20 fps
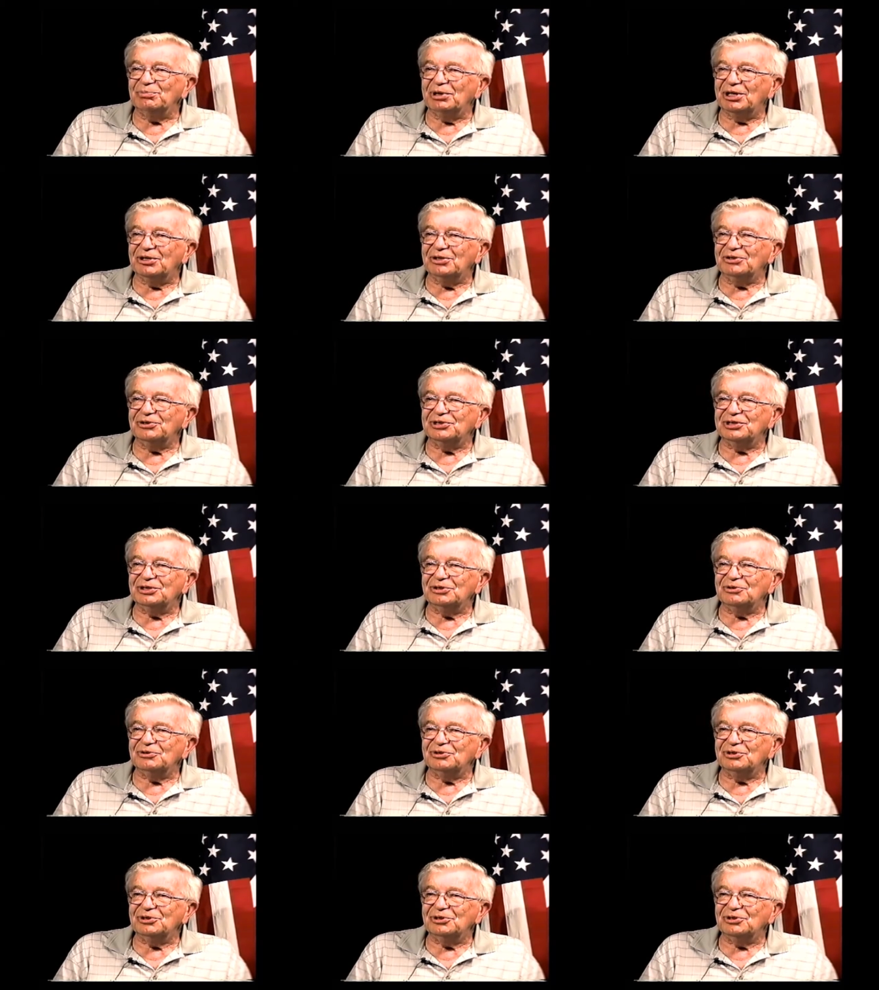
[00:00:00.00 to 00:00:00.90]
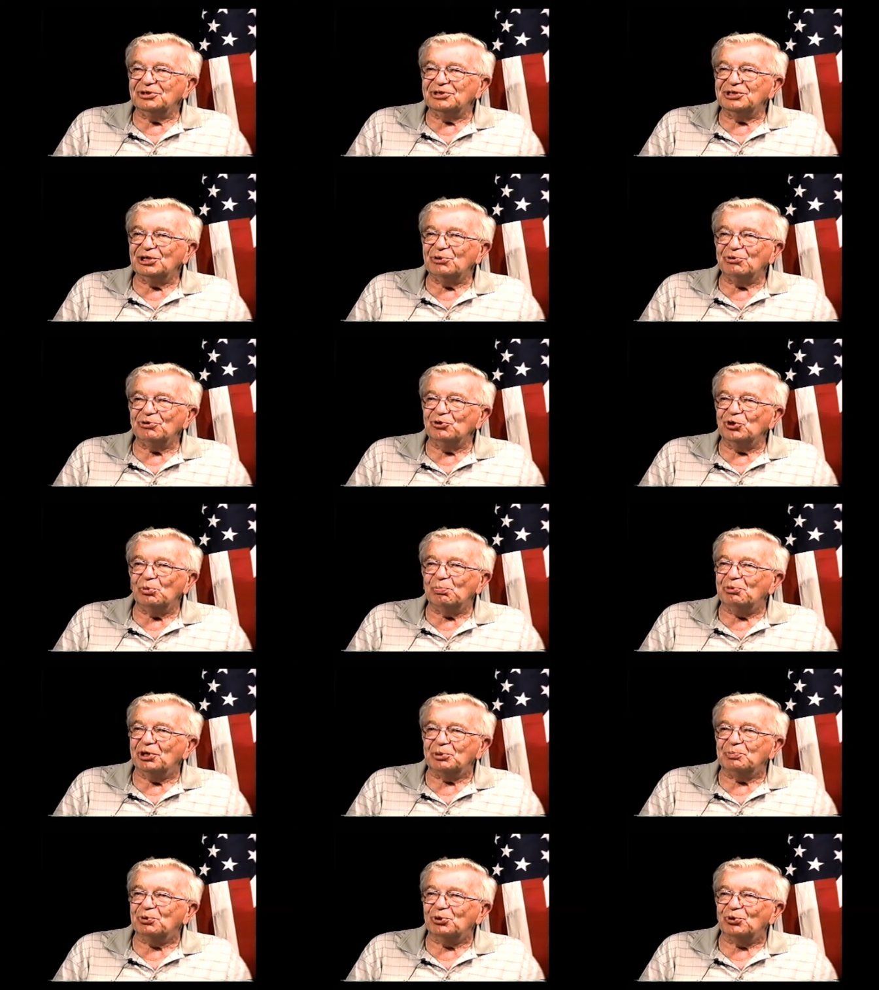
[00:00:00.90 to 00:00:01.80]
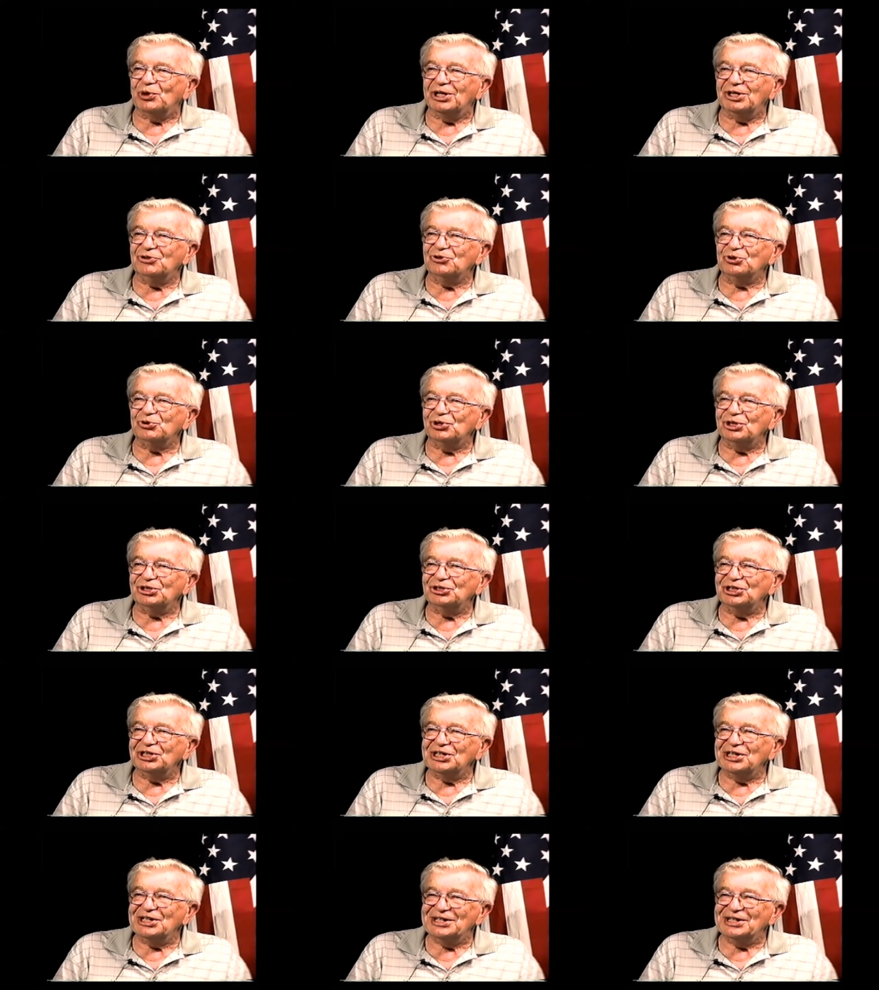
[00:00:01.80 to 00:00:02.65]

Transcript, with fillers: and friends have a gathering. No big parades or anything.